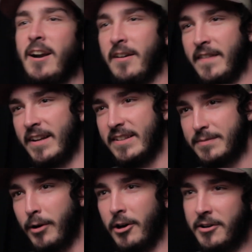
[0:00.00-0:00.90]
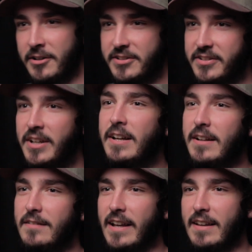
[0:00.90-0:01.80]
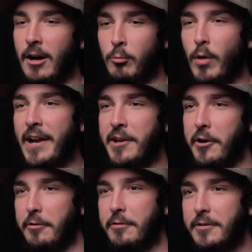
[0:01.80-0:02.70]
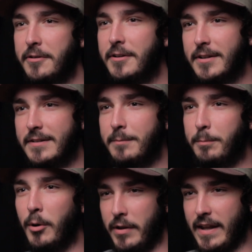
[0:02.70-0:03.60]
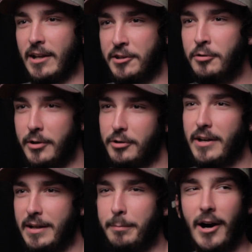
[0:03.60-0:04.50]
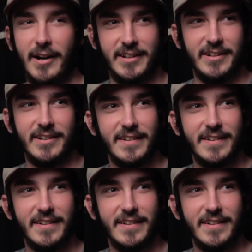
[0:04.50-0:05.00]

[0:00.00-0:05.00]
air and then his partner's like a rhino but with like a humanoid body